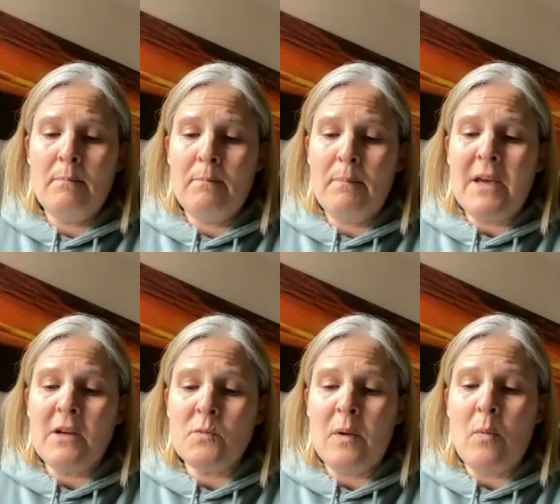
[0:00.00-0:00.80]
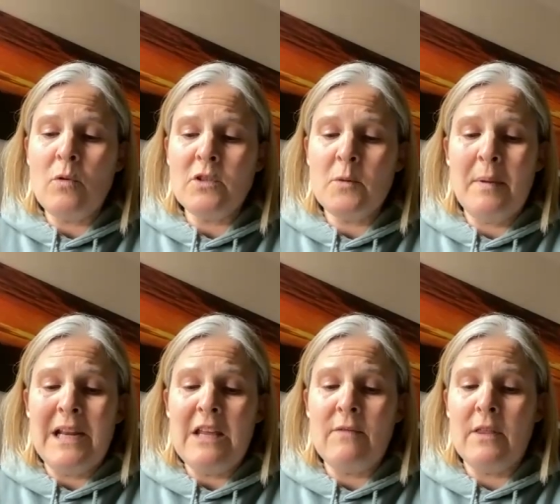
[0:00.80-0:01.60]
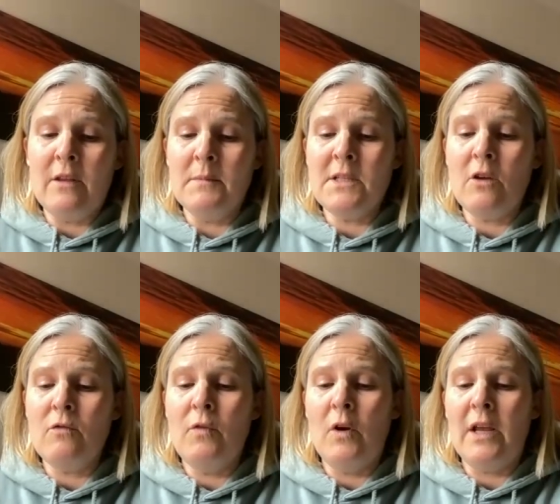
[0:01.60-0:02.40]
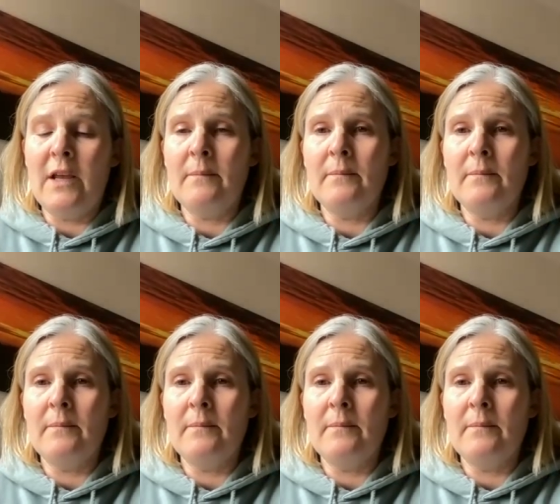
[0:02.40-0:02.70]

because we want to believe in them so fully.